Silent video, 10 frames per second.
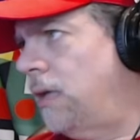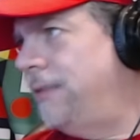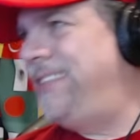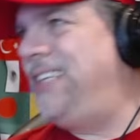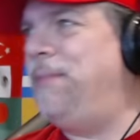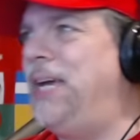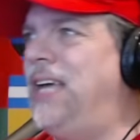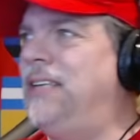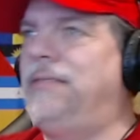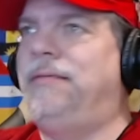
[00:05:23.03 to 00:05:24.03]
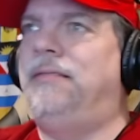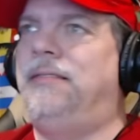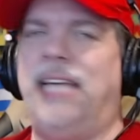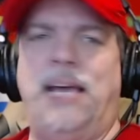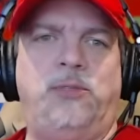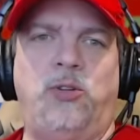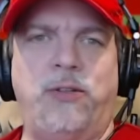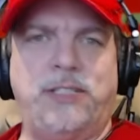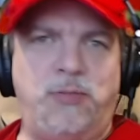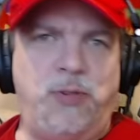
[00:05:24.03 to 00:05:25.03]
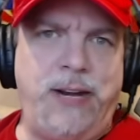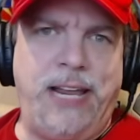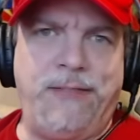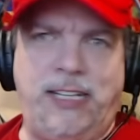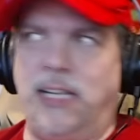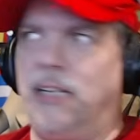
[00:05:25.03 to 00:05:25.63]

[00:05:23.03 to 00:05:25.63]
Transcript: see, man, damn tourists ruin everything.